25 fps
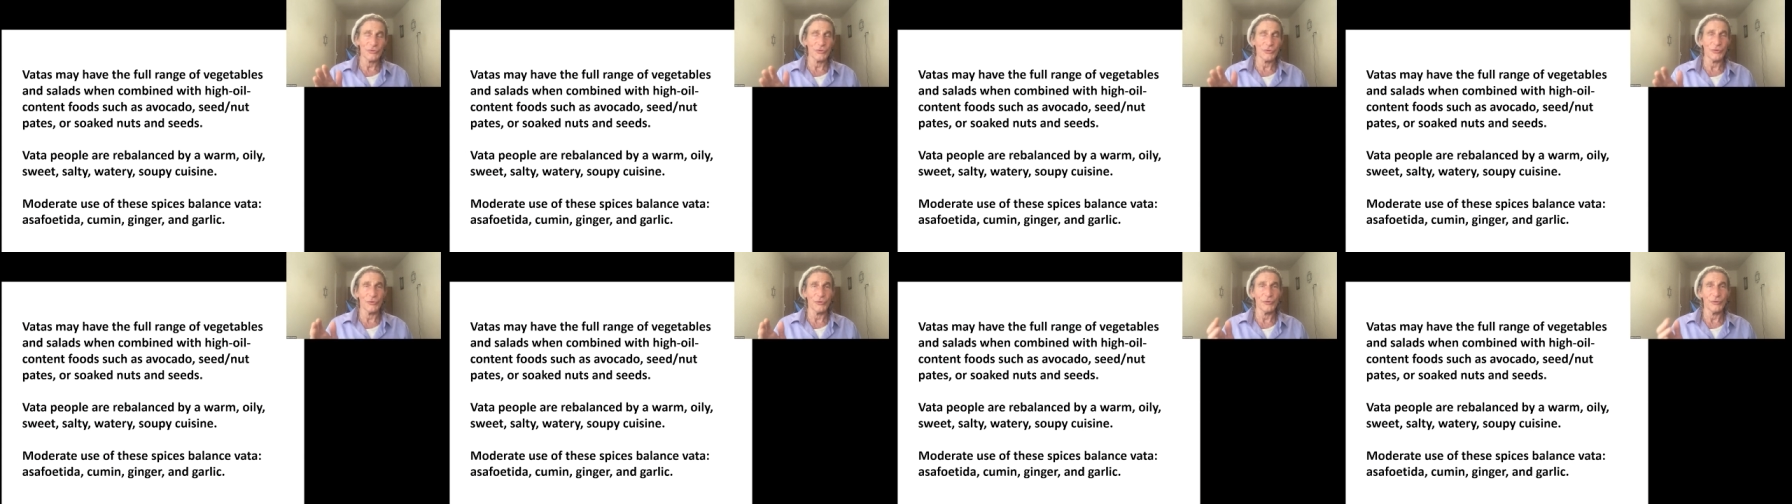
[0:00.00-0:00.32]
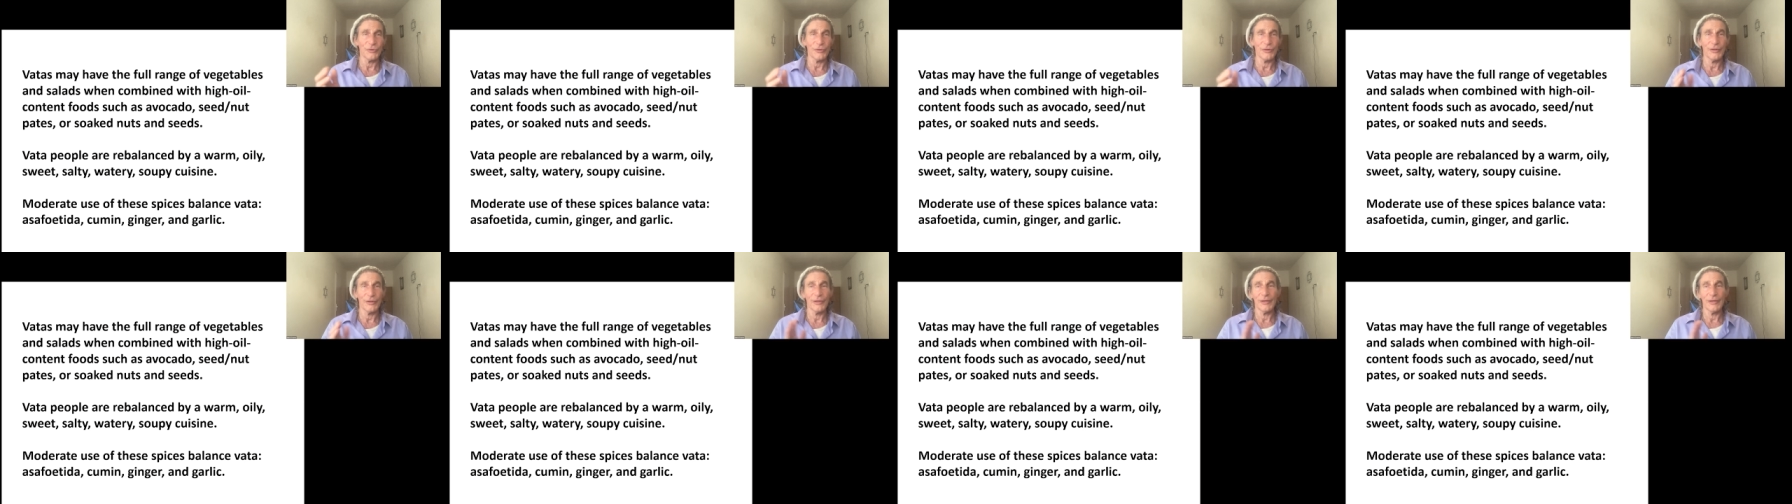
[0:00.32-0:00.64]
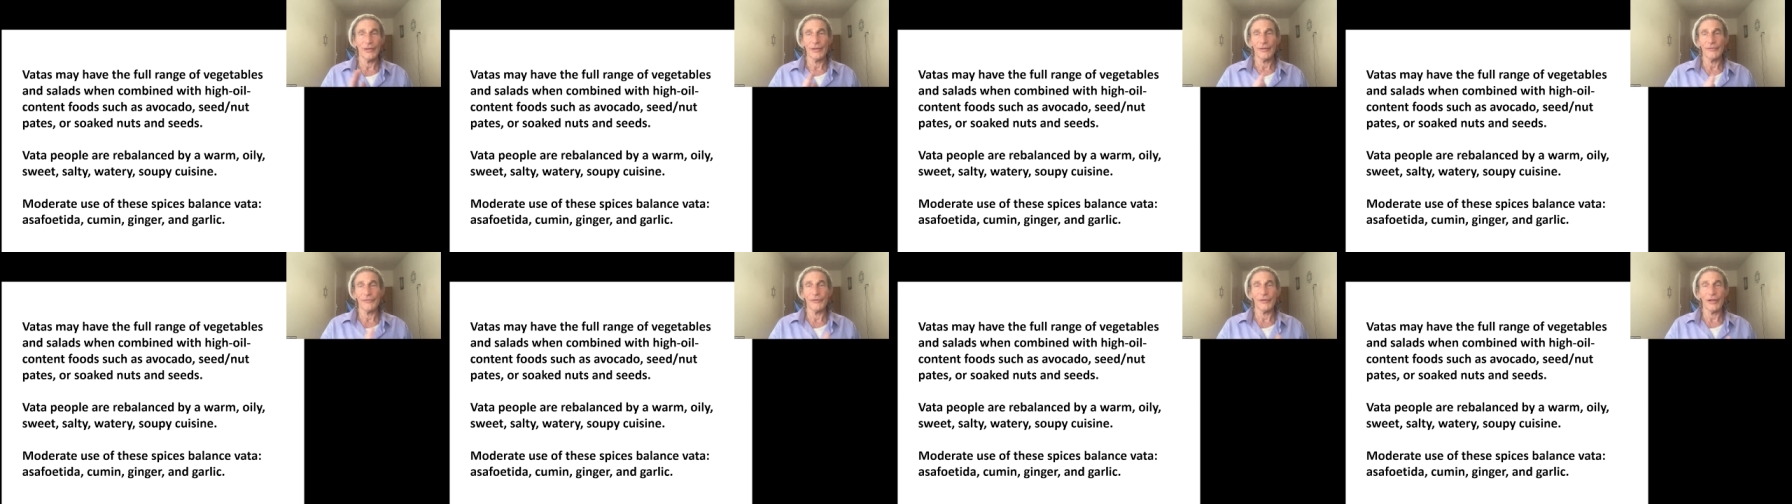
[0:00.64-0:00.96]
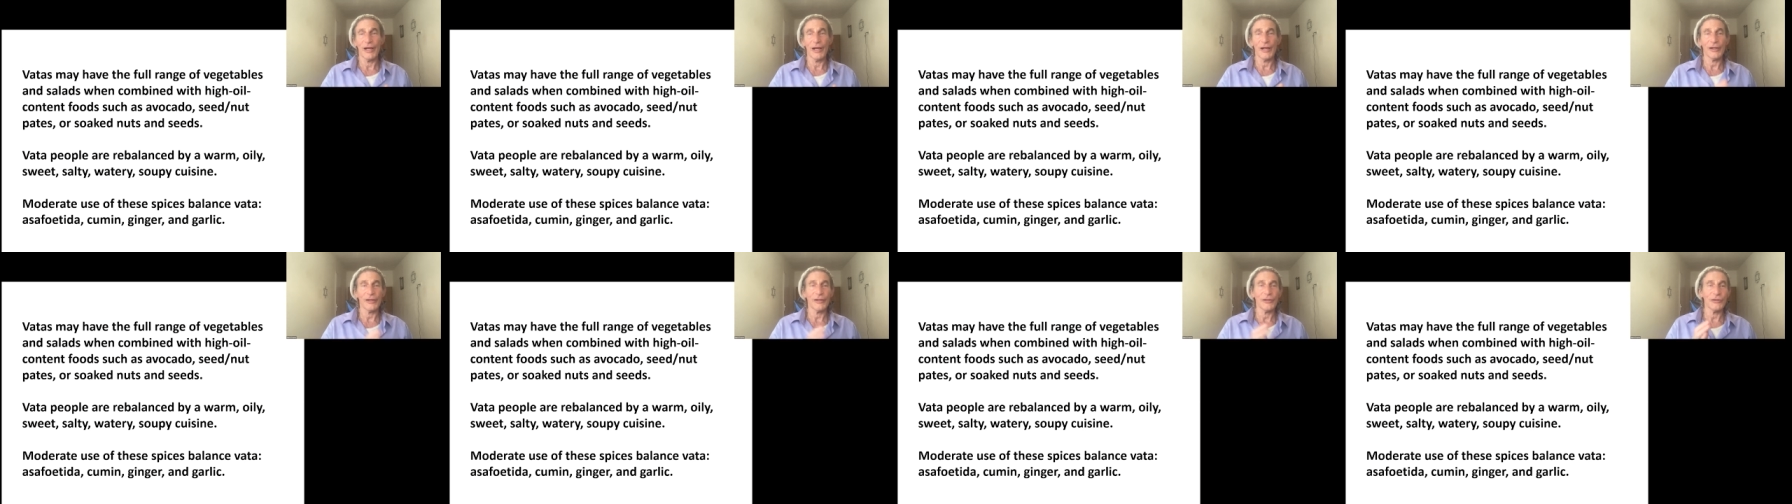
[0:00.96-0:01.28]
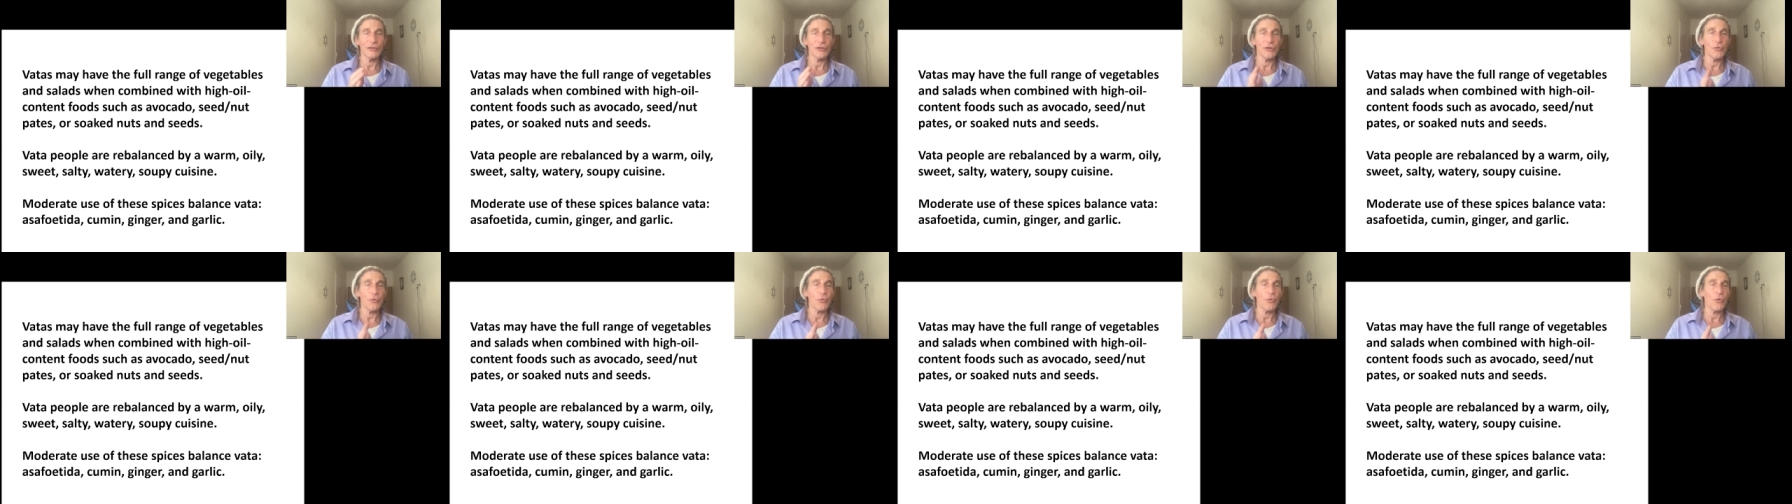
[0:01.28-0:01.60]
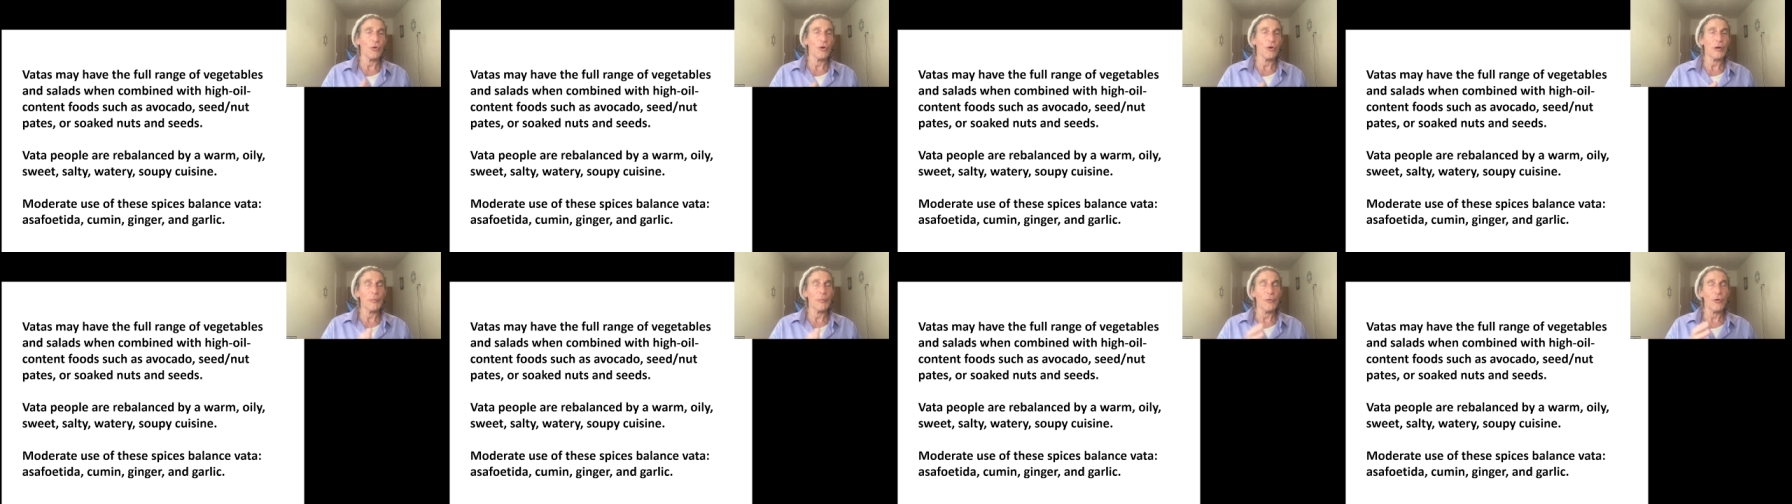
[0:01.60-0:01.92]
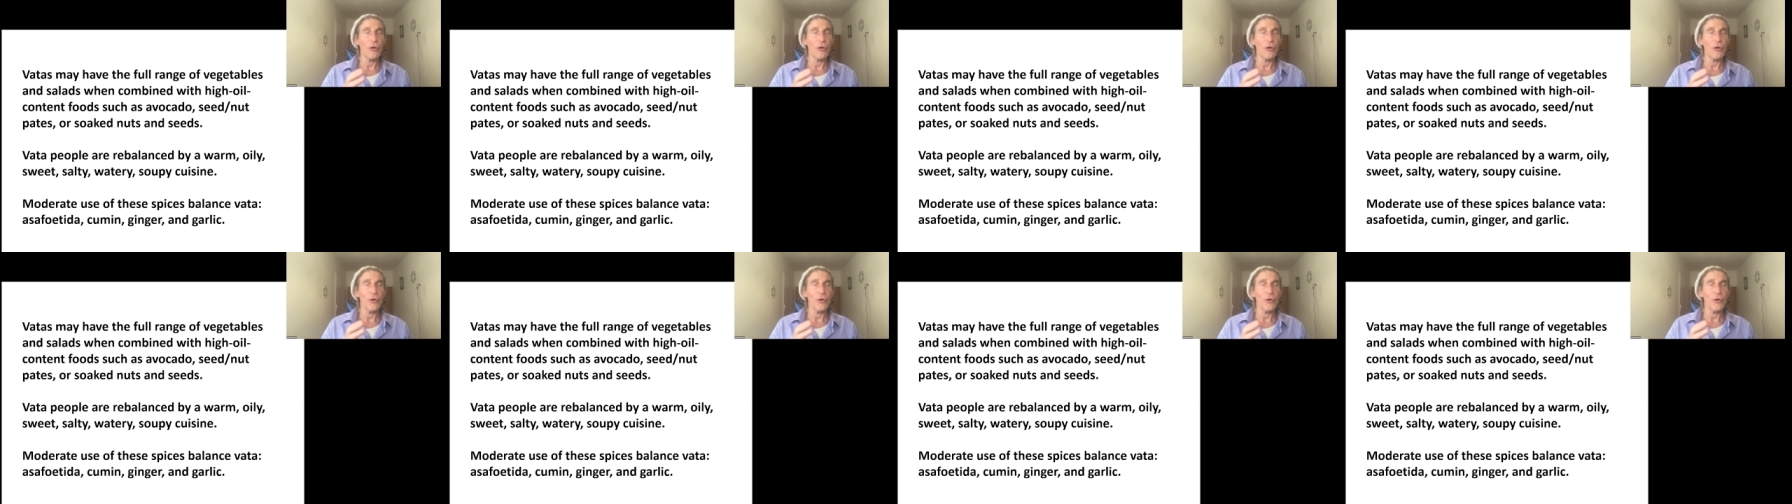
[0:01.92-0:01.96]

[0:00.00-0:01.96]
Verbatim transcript: true. You aren't going to do warm,